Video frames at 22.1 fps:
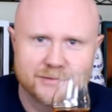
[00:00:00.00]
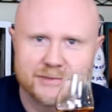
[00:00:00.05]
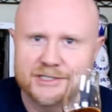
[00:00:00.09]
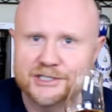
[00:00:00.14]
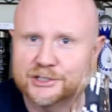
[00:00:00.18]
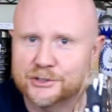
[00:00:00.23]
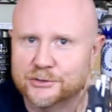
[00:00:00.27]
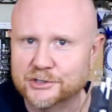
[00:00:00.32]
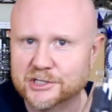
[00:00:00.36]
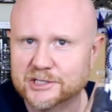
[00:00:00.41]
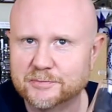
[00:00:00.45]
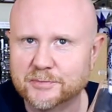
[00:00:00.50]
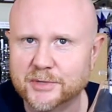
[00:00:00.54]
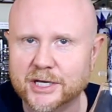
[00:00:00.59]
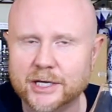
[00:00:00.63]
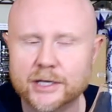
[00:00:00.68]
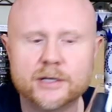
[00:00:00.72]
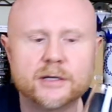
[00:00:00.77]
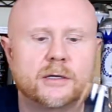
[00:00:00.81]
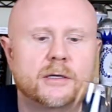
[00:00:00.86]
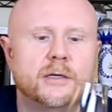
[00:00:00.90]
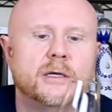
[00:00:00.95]
so to
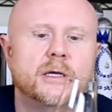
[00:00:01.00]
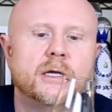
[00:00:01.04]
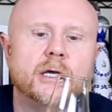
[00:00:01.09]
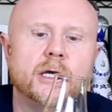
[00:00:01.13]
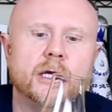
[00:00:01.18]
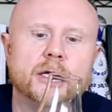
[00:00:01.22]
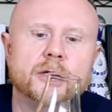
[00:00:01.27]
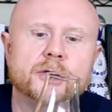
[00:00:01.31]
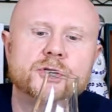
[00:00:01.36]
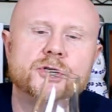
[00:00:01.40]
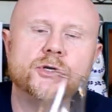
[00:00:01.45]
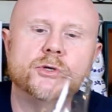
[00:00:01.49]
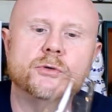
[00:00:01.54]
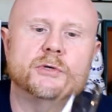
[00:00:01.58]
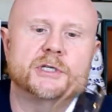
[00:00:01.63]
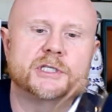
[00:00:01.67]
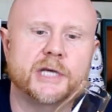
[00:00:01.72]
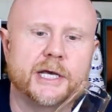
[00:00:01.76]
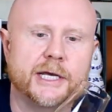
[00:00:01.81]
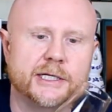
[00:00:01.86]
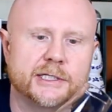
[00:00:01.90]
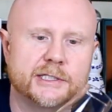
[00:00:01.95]
speak, into
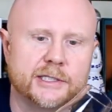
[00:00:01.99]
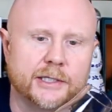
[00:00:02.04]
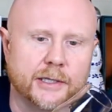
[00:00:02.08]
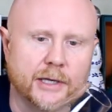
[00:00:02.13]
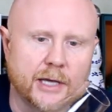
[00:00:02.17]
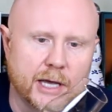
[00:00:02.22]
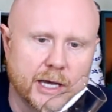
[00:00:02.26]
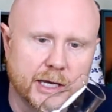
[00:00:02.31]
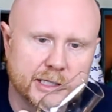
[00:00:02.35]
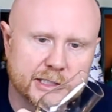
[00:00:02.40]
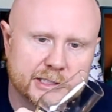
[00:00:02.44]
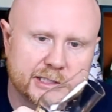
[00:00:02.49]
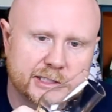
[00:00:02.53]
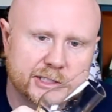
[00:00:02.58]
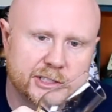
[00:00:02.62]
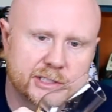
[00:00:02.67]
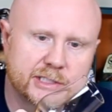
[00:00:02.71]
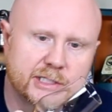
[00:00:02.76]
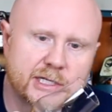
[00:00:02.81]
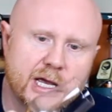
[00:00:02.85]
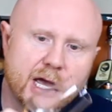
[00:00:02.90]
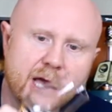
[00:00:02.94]
a tasting. And it's
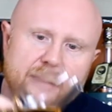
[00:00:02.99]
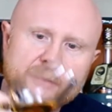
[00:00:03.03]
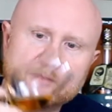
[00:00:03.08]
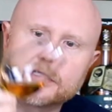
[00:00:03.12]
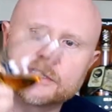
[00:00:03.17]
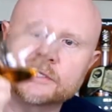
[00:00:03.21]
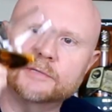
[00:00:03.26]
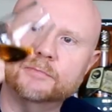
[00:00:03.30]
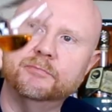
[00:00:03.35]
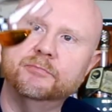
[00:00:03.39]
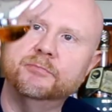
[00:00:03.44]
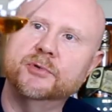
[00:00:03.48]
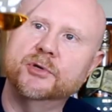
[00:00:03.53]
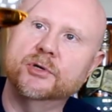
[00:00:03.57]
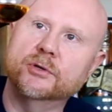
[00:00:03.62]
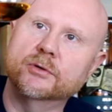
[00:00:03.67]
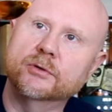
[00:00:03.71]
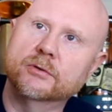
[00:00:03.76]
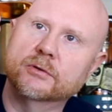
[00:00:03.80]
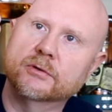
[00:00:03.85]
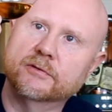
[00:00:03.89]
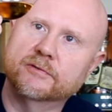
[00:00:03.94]
just got this
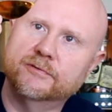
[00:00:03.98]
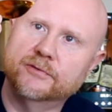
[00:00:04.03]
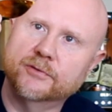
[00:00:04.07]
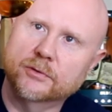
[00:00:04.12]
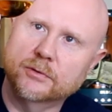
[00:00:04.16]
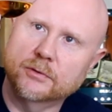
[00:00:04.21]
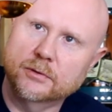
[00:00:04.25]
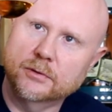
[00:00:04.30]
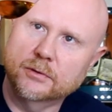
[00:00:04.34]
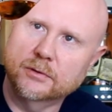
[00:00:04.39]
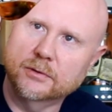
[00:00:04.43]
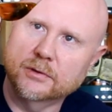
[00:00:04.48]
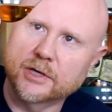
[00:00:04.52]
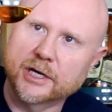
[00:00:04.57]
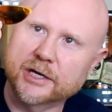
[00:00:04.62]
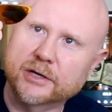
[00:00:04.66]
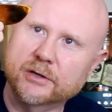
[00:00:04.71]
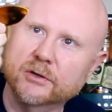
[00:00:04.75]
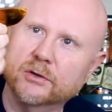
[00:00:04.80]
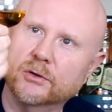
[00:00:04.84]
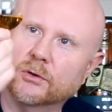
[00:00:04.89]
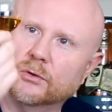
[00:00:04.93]
beautiful,
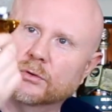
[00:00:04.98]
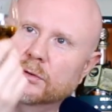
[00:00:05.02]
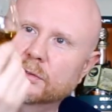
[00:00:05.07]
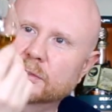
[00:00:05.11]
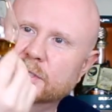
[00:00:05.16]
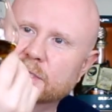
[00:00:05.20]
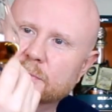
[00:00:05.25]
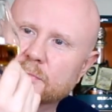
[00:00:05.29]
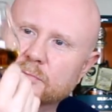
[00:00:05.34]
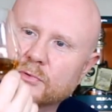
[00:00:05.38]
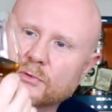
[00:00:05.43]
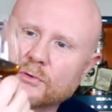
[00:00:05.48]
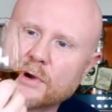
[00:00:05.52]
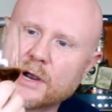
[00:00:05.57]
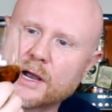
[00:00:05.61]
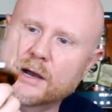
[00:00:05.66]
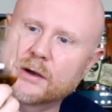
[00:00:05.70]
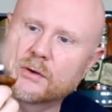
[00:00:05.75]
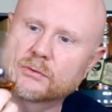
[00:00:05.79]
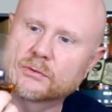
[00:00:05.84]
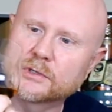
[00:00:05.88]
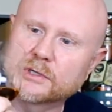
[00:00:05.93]
like, golden
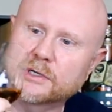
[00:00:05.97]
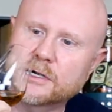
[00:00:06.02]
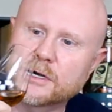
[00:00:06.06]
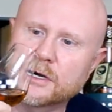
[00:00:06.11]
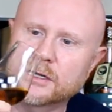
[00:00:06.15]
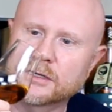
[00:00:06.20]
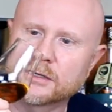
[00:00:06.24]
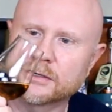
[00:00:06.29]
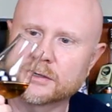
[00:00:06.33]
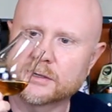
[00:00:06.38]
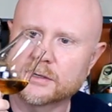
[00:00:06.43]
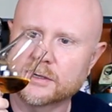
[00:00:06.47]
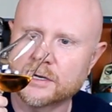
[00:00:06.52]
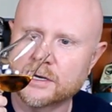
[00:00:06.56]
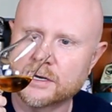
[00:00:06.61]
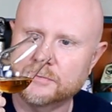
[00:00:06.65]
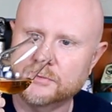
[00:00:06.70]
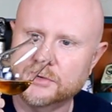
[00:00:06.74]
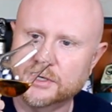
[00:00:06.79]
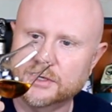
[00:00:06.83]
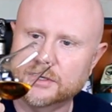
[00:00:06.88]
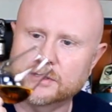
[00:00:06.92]
brown color.
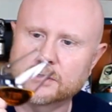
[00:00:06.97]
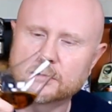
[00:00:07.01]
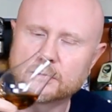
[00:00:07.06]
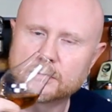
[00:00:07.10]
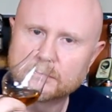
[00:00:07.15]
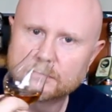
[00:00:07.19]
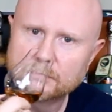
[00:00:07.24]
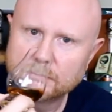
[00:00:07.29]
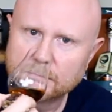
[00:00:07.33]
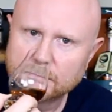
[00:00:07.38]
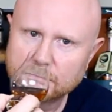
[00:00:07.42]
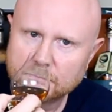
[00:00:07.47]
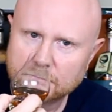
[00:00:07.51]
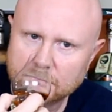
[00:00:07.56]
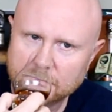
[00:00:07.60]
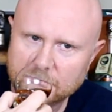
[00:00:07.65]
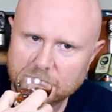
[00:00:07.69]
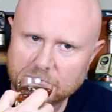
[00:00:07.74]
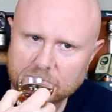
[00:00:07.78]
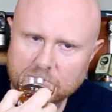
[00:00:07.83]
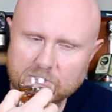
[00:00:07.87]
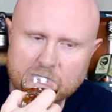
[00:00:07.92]
I mean,
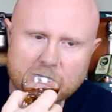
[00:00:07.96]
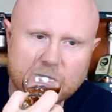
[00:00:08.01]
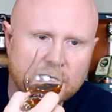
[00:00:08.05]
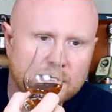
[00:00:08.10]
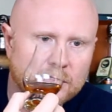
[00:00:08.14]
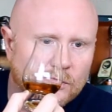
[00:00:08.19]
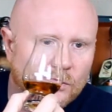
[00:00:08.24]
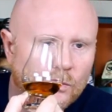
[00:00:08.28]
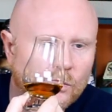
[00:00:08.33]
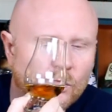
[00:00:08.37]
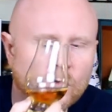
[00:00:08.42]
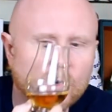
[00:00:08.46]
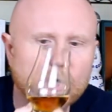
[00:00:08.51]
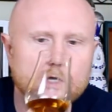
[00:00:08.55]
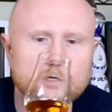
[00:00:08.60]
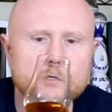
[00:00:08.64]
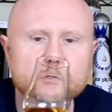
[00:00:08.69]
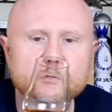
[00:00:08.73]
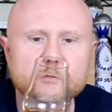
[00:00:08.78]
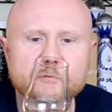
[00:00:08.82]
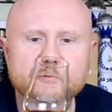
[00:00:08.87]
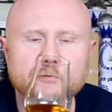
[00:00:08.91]
got a
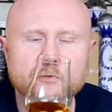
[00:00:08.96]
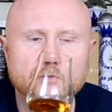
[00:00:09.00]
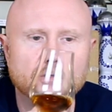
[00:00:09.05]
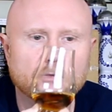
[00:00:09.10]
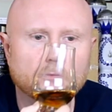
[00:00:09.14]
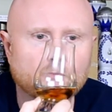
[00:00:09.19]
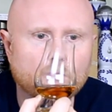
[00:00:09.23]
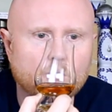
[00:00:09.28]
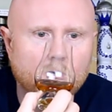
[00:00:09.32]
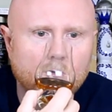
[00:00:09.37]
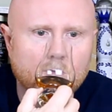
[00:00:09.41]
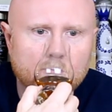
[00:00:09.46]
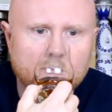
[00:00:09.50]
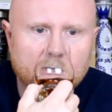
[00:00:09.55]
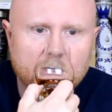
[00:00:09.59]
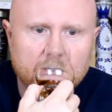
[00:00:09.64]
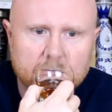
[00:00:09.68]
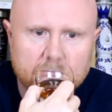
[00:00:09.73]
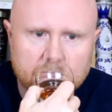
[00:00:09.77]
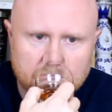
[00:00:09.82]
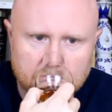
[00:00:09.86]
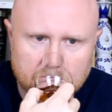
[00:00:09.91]
wonderful
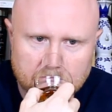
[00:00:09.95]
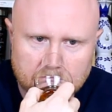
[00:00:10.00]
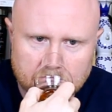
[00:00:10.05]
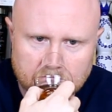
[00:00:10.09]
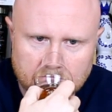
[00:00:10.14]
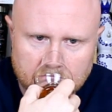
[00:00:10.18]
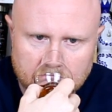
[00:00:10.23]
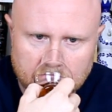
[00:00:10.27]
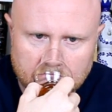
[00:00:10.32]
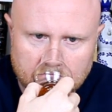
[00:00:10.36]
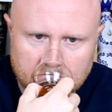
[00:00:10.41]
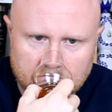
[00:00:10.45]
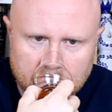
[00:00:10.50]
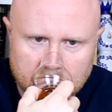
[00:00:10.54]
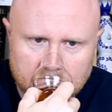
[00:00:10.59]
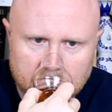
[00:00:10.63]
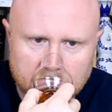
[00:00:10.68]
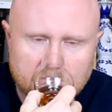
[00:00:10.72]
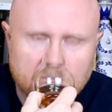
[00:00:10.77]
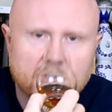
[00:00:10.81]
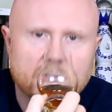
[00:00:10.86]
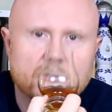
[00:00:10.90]
aroma.
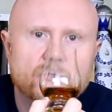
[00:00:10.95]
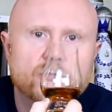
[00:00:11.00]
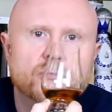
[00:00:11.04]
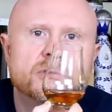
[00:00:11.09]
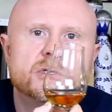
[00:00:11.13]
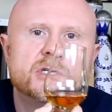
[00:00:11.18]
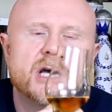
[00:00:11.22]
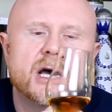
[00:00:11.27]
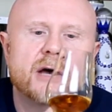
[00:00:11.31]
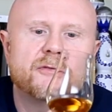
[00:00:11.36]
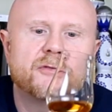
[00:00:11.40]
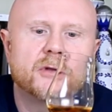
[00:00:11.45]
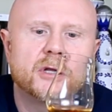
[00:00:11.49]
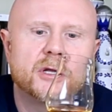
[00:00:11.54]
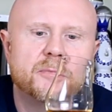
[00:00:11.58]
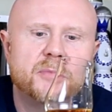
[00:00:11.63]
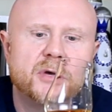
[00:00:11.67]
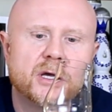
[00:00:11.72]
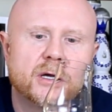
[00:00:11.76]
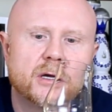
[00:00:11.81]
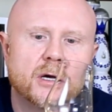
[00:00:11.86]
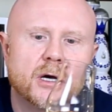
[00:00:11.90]
You
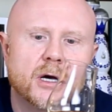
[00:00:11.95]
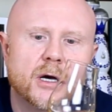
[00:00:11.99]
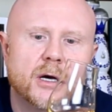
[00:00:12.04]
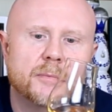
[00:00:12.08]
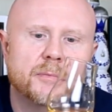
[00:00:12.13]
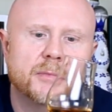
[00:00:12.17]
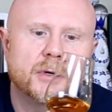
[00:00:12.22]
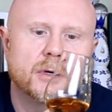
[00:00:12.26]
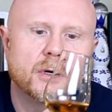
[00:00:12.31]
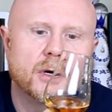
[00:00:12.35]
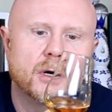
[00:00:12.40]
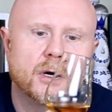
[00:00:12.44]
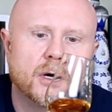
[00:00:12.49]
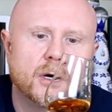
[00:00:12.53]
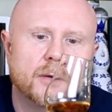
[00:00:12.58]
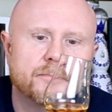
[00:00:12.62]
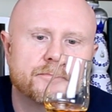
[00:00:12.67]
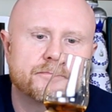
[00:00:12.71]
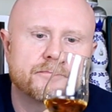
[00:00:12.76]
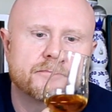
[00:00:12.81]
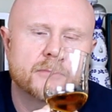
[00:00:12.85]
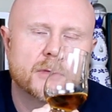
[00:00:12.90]
definitely pick up
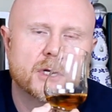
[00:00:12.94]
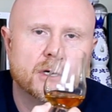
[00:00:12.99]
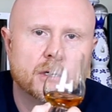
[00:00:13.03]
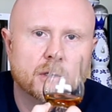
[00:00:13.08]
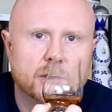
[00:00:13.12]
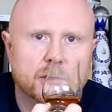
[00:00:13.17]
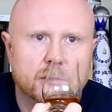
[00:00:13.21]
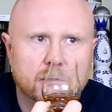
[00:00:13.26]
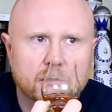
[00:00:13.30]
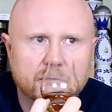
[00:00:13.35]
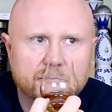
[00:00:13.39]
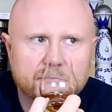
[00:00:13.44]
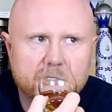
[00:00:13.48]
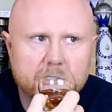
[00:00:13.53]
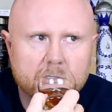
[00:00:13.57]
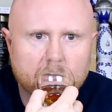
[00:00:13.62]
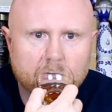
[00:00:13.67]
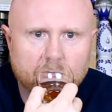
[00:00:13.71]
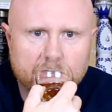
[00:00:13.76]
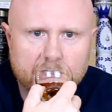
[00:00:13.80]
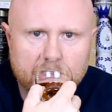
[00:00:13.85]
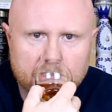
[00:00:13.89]
a little of
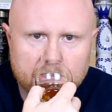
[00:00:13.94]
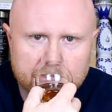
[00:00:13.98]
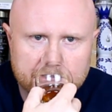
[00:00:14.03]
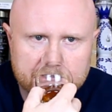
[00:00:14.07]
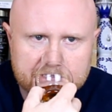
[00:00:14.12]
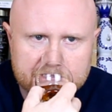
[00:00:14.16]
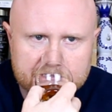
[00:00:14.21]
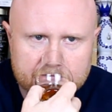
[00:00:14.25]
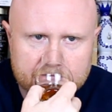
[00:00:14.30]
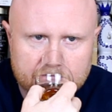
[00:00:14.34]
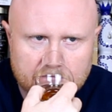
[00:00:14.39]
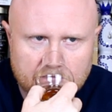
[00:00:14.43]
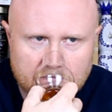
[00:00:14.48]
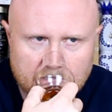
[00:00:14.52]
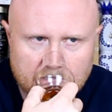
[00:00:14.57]
the oakiness.